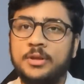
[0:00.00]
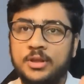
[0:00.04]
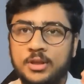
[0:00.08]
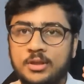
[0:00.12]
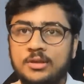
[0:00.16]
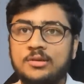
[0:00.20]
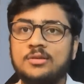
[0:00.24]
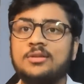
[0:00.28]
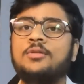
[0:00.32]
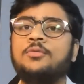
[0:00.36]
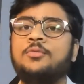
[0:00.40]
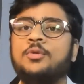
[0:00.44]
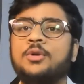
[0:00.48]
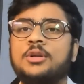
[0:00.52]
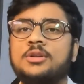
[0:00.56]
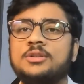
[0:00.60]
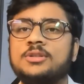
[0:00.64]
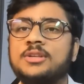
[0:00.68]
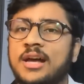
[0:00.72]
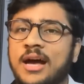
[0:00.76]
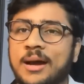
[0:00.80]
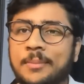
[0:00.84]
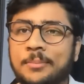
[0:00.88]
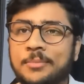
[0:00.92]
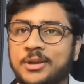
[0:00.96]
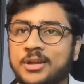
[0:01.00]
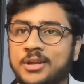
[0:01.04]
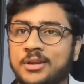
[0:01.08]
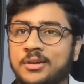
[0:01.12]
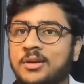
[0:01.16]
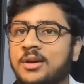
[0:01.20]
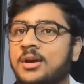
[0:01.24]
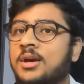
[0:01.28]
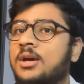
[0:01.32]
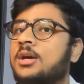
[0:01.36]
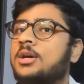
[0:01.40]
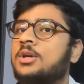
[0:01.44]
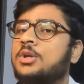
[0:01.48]
hear what is
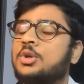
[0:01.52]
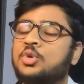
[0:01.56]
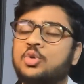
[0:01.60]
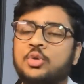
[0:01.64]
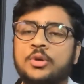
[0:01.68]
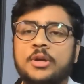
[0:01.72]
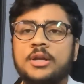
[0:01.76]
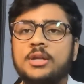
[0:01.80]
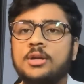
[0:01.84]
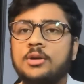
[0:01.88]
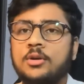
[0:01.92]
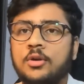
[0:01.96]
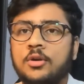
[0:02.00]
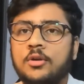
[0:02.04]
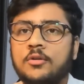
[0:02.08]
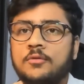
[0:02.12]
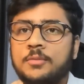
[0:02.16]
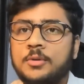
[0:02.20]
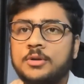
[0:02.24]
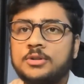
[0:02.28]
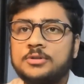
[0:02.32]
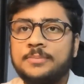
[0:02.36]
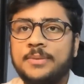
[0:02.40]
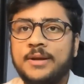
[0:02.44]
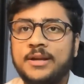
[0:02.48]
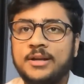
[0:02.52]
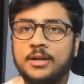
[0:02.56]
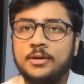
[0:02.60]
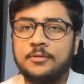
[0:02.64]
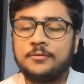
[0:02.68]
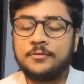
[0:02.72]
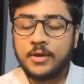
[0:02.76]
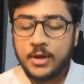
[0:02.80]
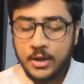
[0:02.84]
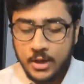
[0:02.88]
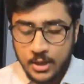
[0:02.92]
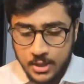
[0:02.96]
happening. You gain a lot of perspective.